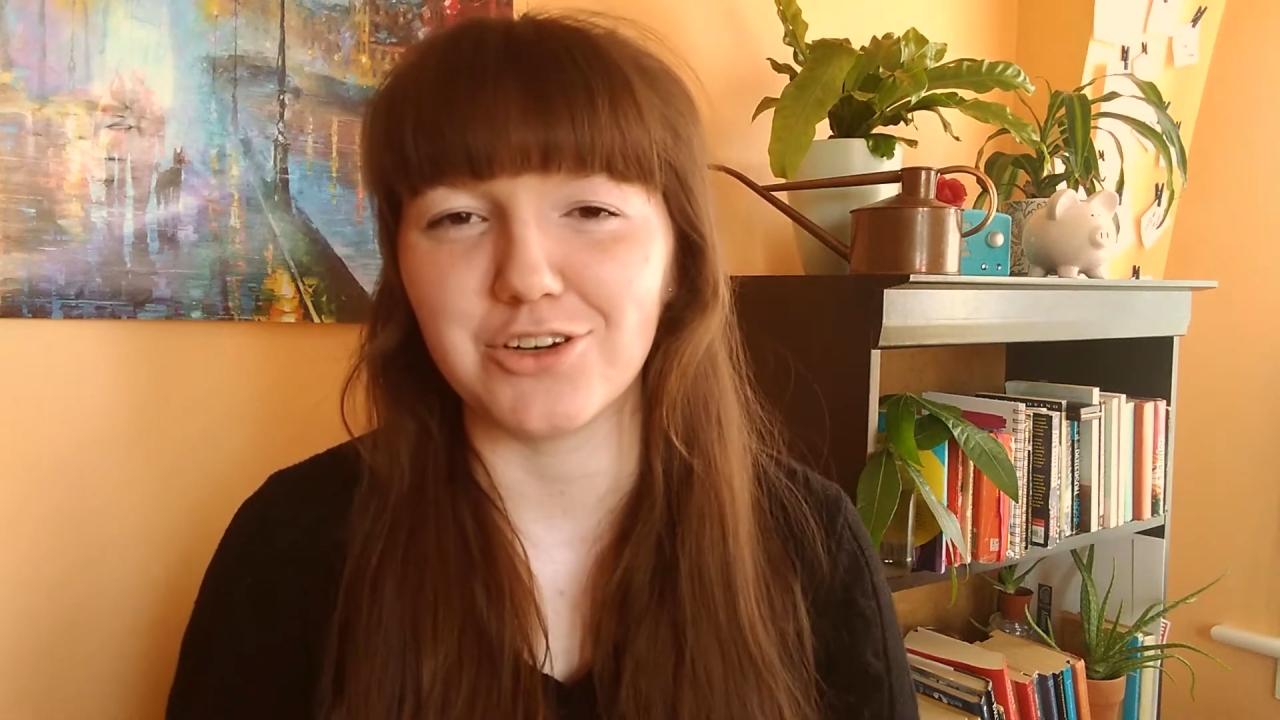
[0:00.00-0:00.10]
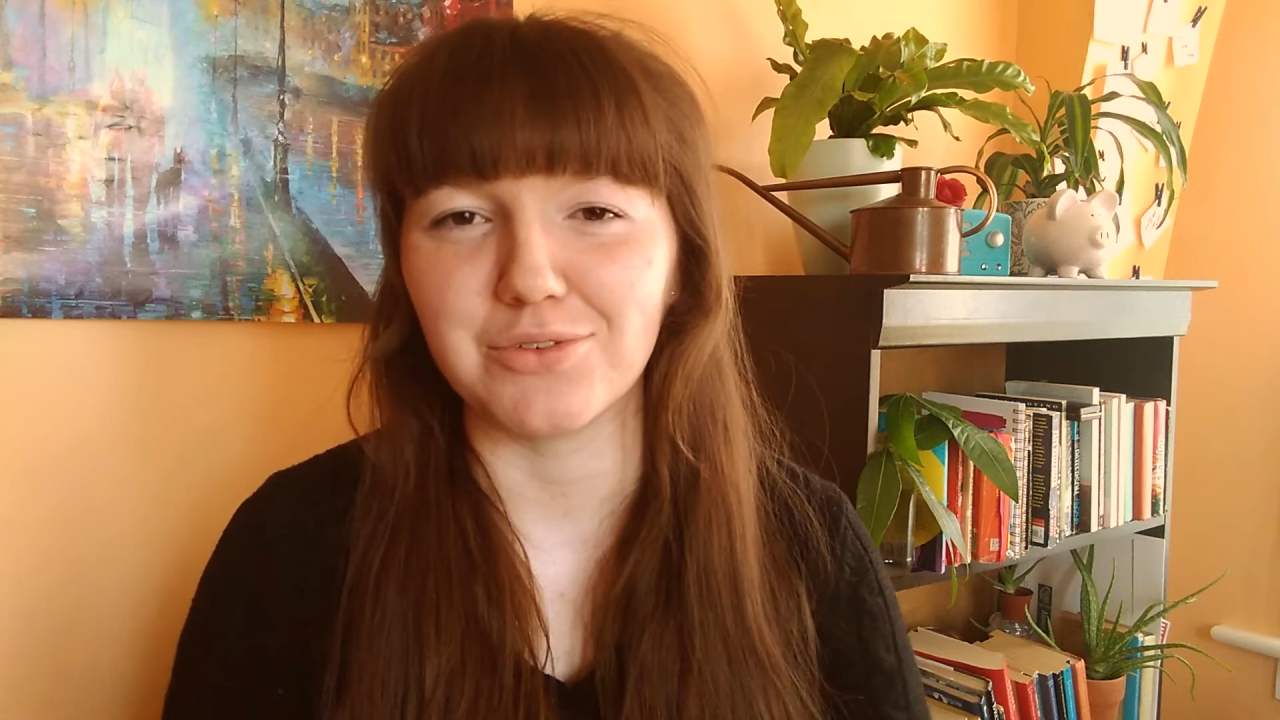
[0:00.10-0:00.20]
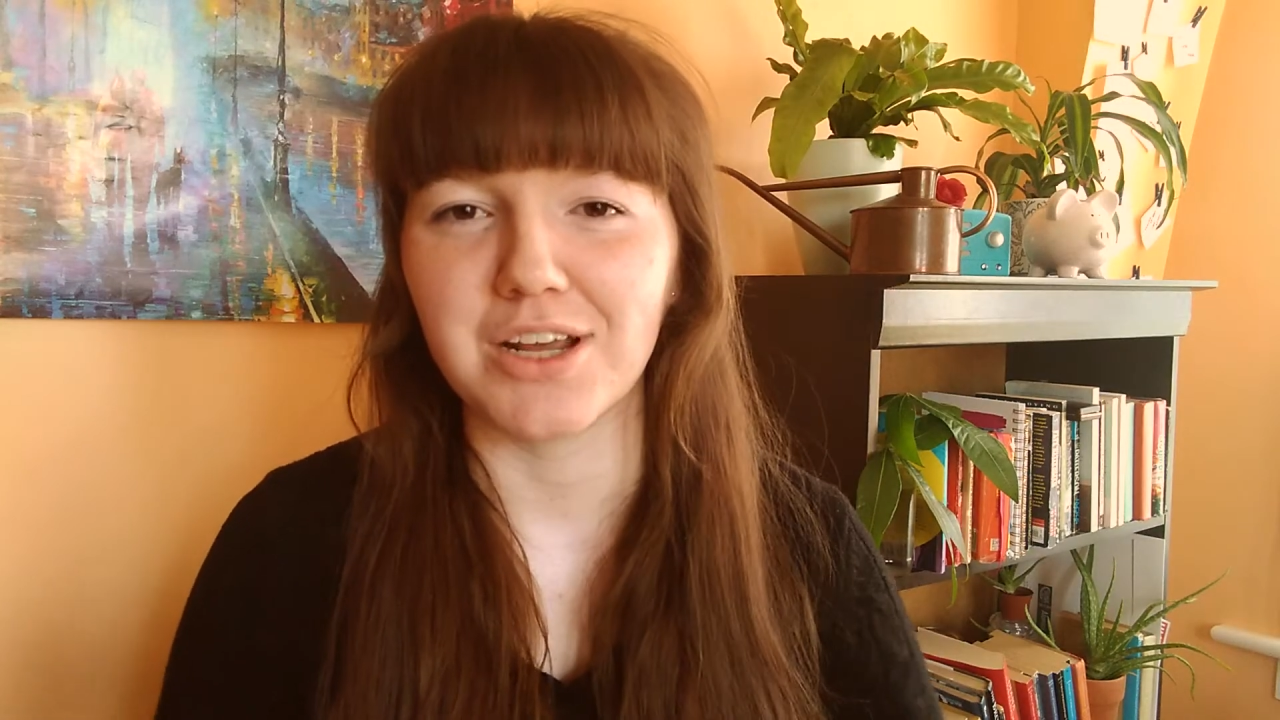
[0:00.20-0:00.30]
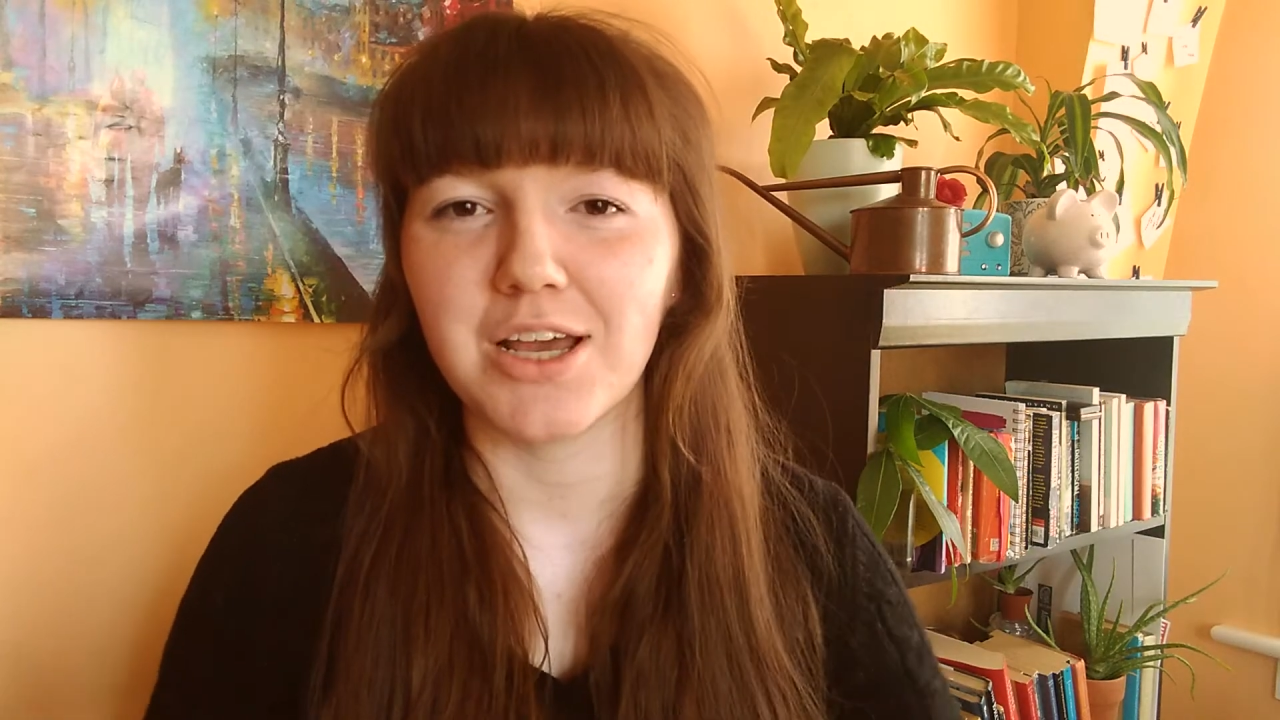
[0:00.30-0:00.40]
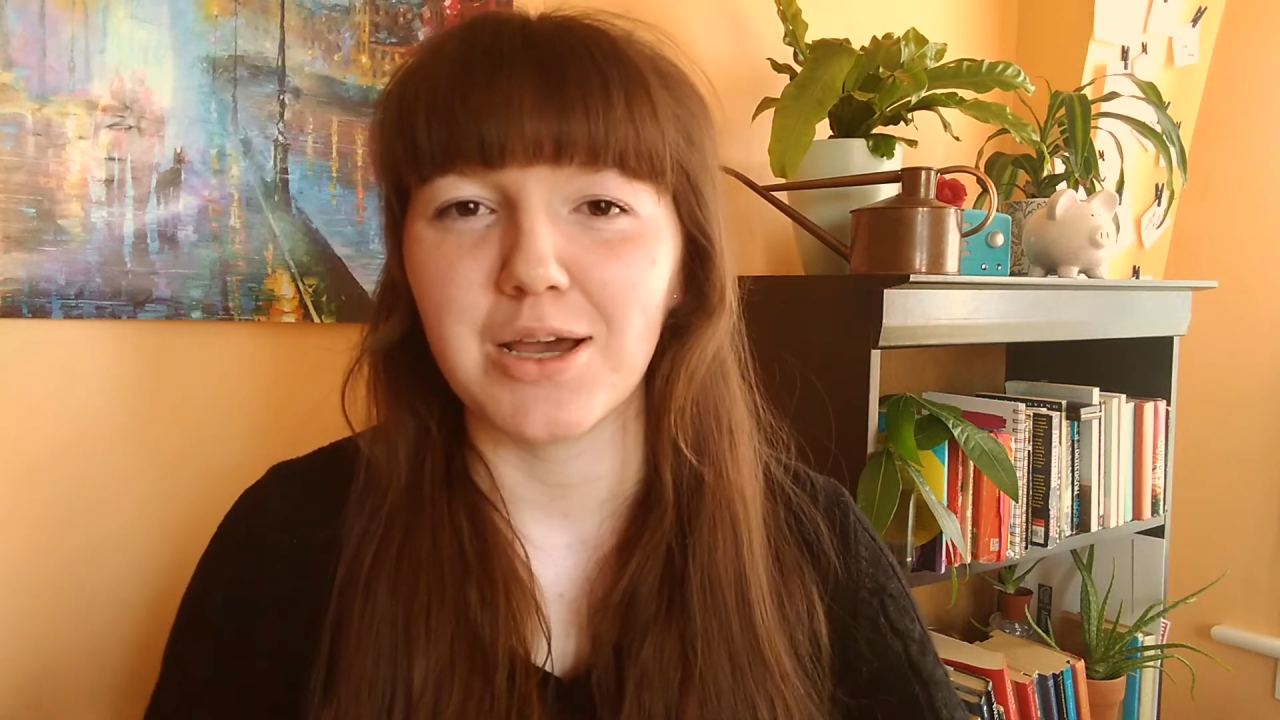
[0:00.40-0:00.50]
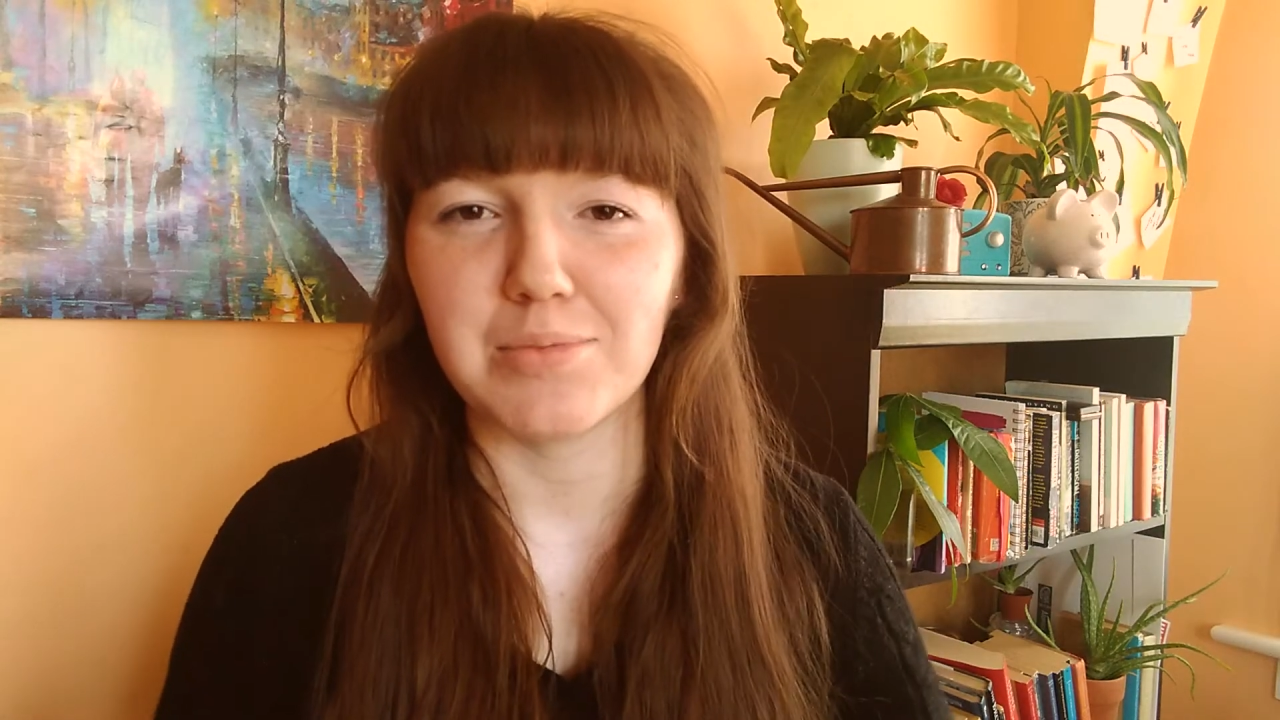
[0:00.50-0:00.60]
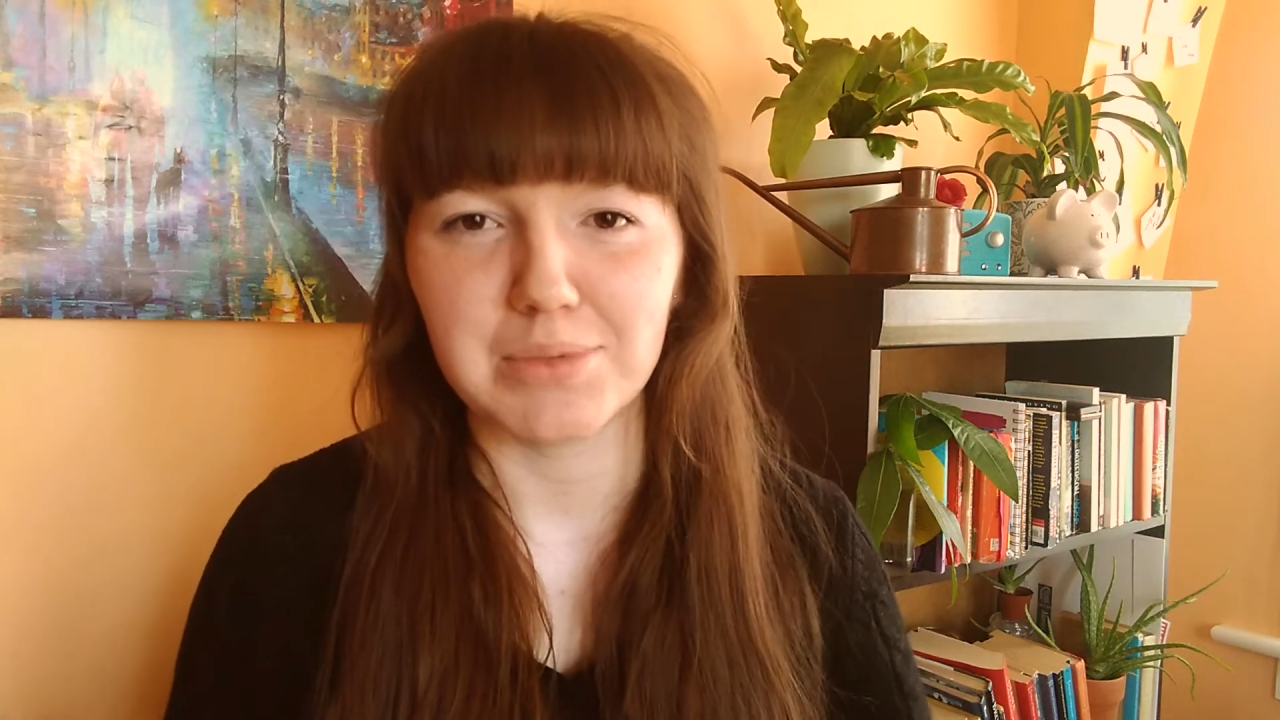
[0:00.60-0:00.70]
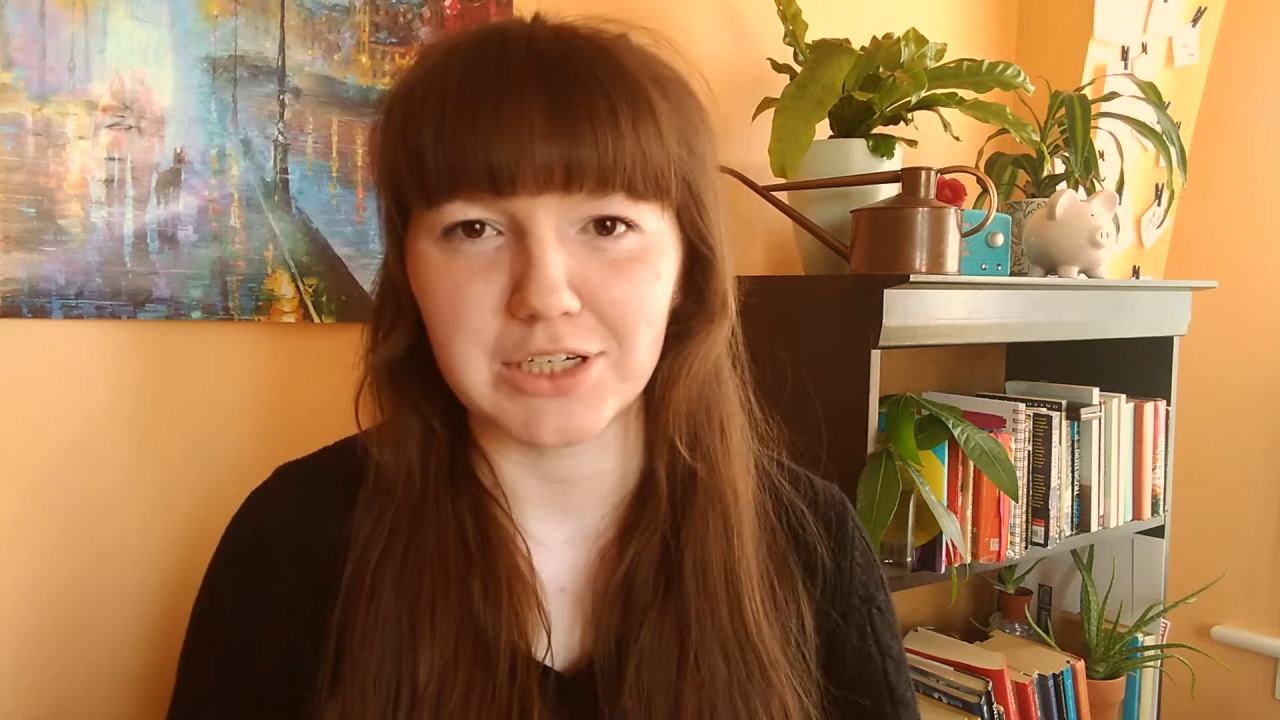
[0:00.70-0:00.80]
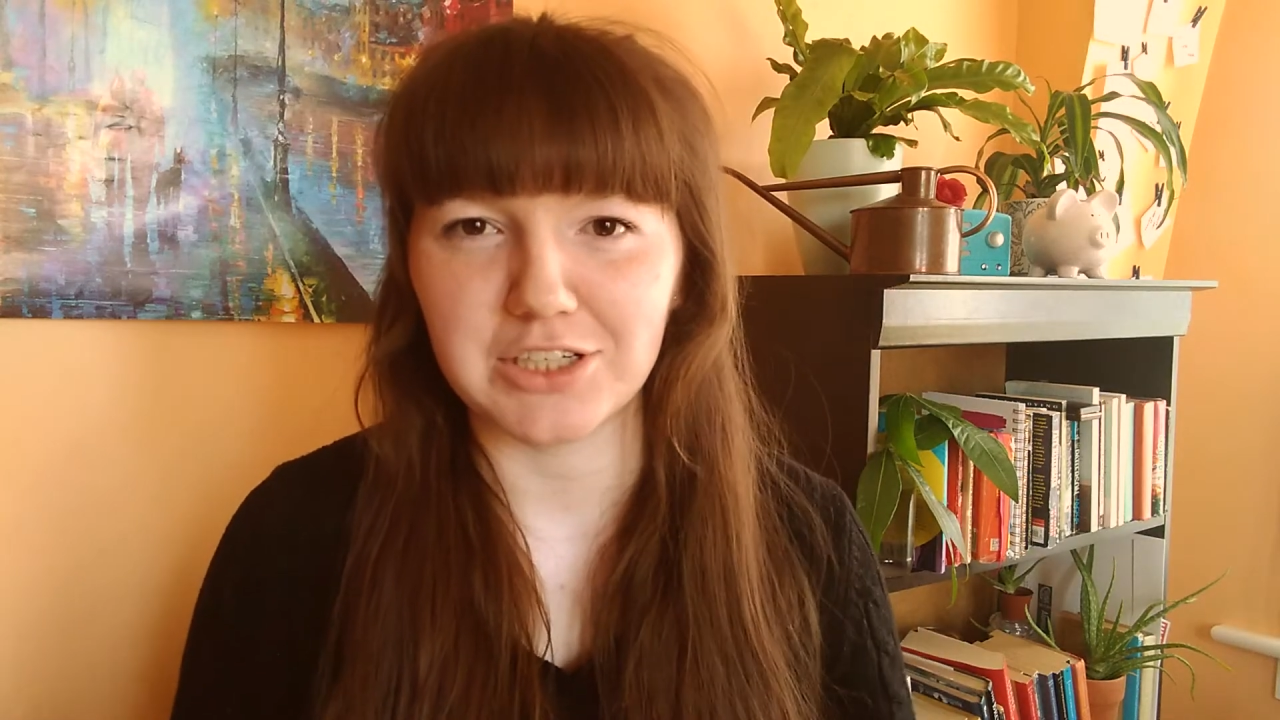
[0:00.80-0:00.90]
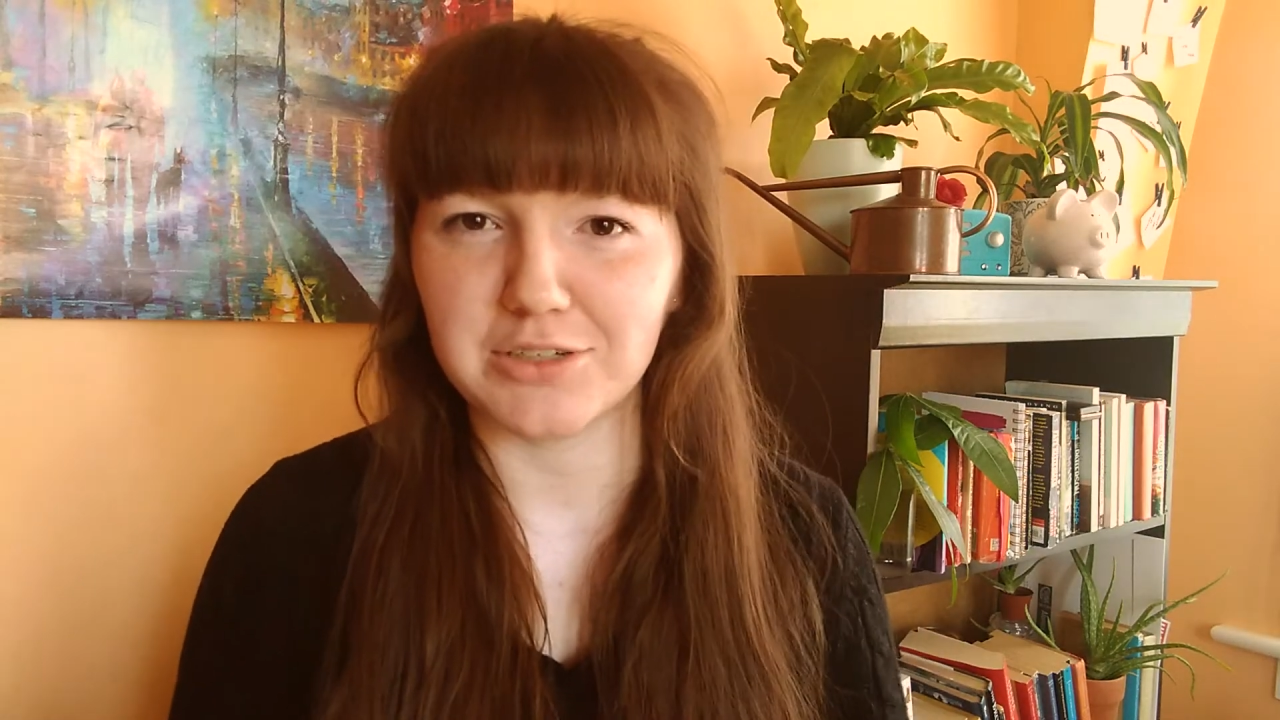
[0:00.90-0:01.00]
don't
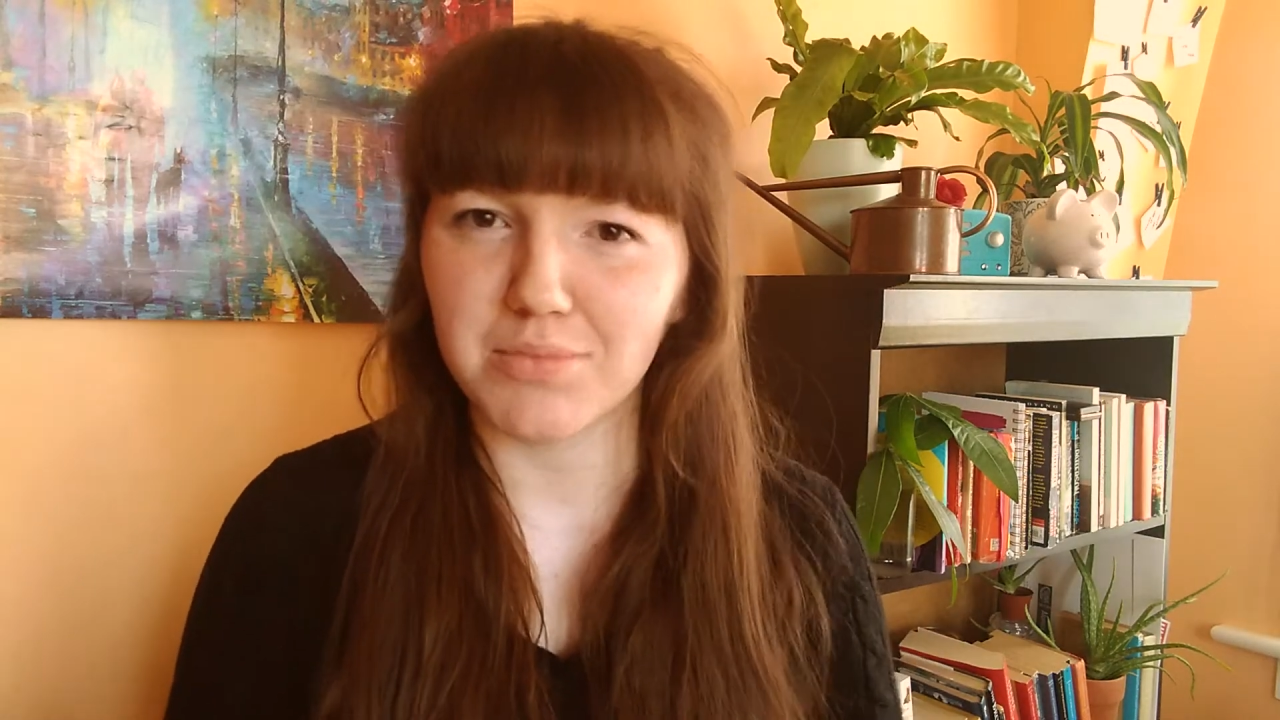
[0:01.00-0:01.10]
burn your